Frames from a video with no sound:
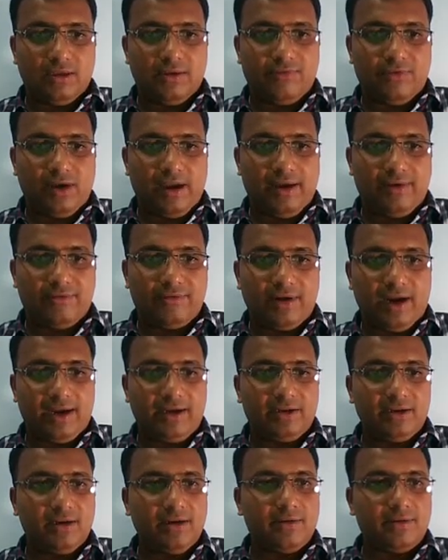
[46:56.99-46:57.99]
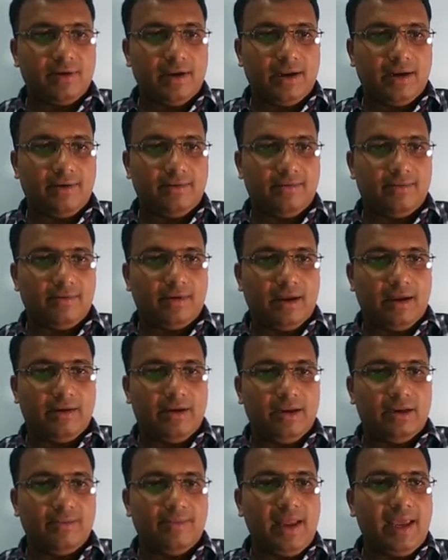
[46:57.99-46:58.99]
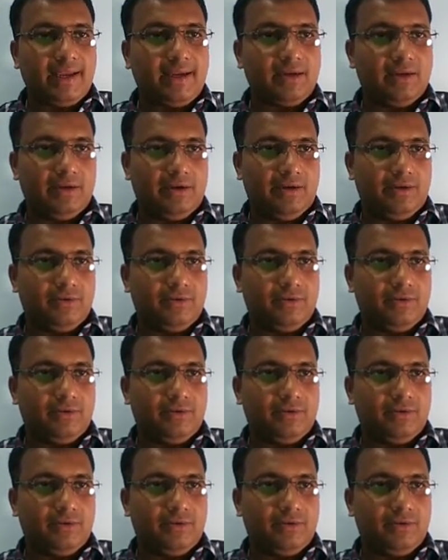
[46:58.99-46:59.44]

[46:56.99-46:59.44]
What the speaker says: Suppose if I have writer and